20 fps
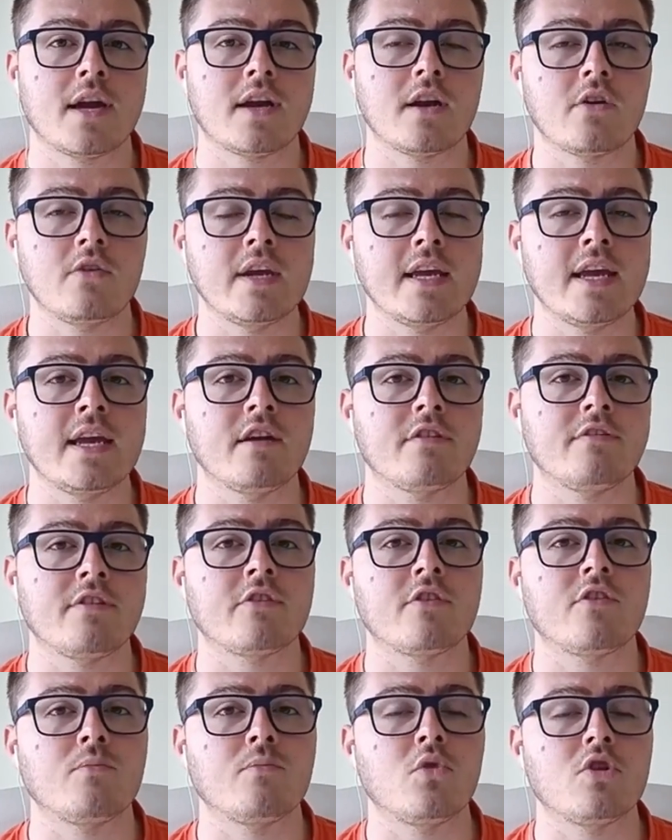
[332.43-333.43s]
I could only eat a
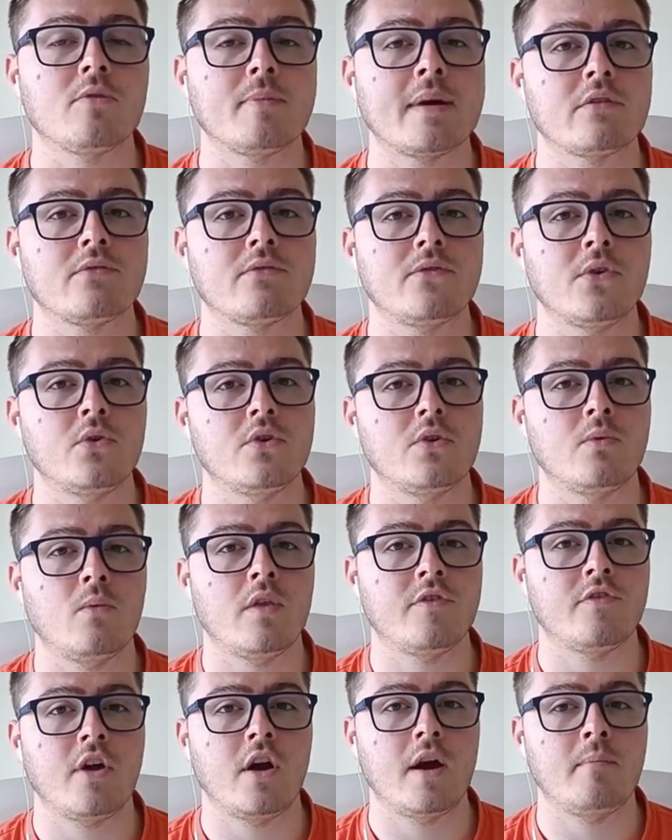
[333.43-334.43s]
very small amount of food at
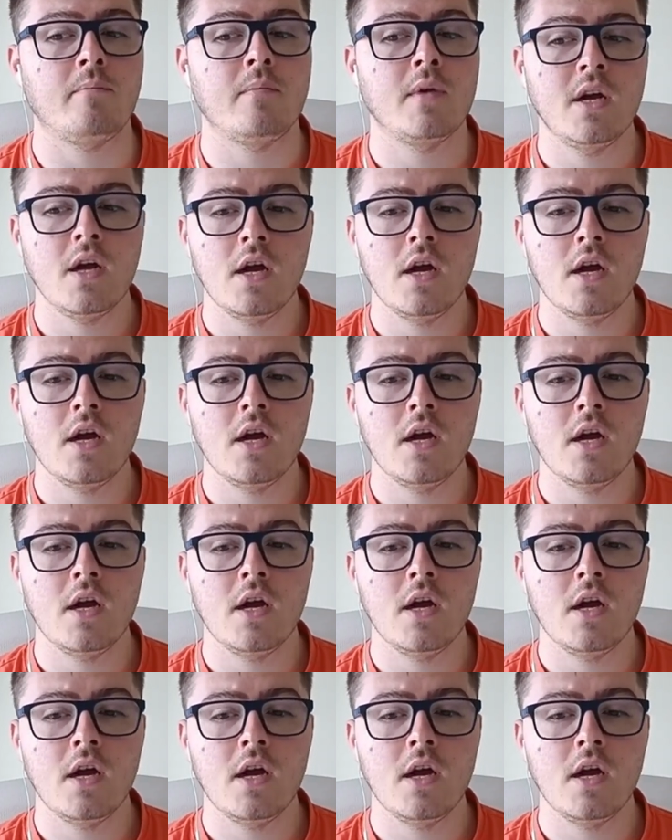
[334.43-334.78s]
one time,